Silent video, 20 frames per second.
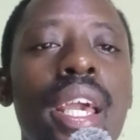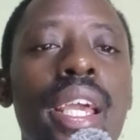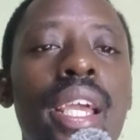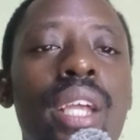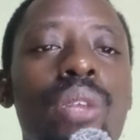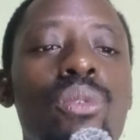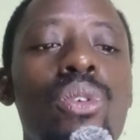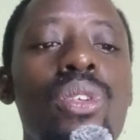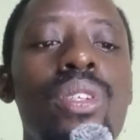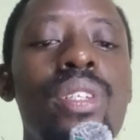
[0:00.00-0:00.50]

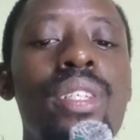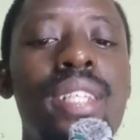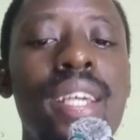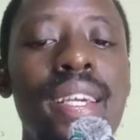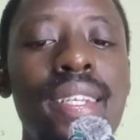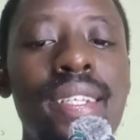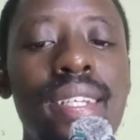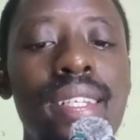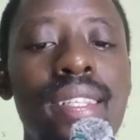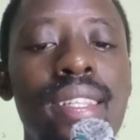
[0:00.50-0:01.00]
it was
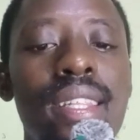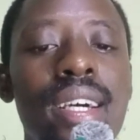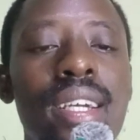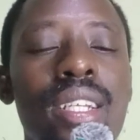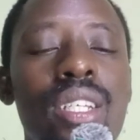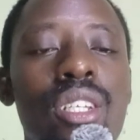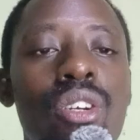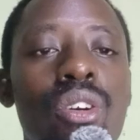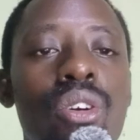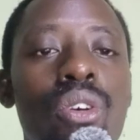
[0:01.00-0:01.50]
stated
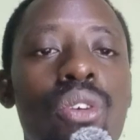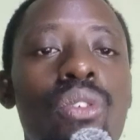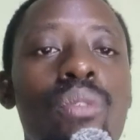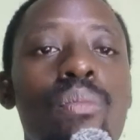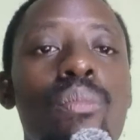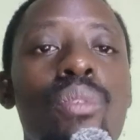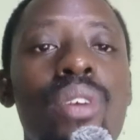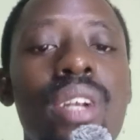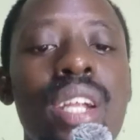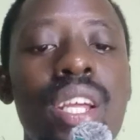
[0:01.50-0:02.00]
that
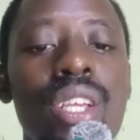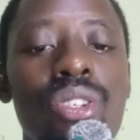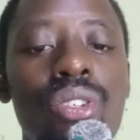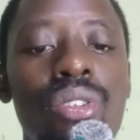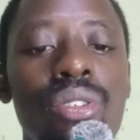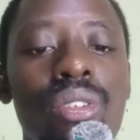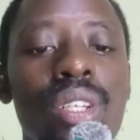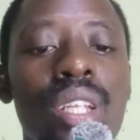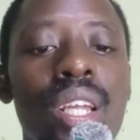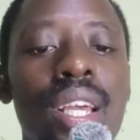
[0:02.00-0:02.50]

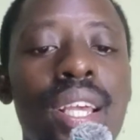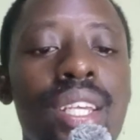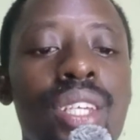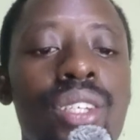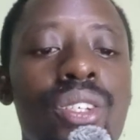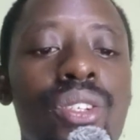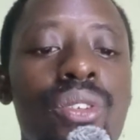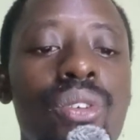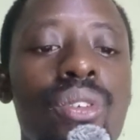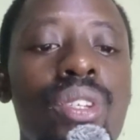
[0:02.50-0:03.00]
corroboration
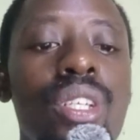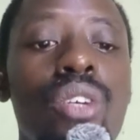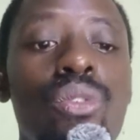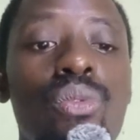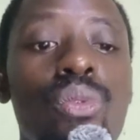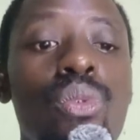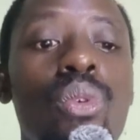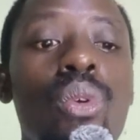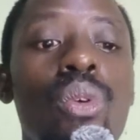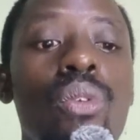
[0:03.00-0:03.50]
is not a
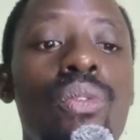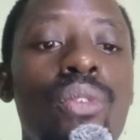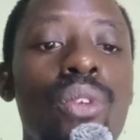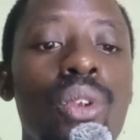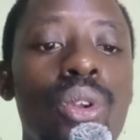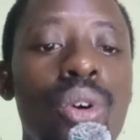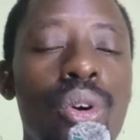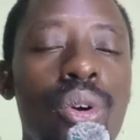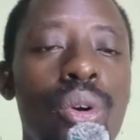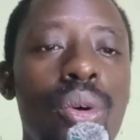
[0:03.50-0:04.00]
rule of
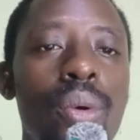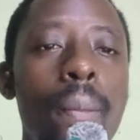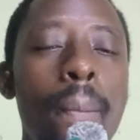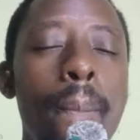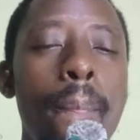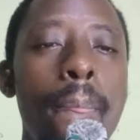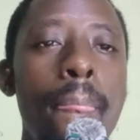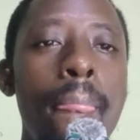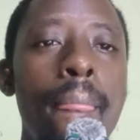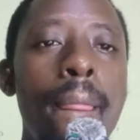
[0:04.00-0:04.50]
law,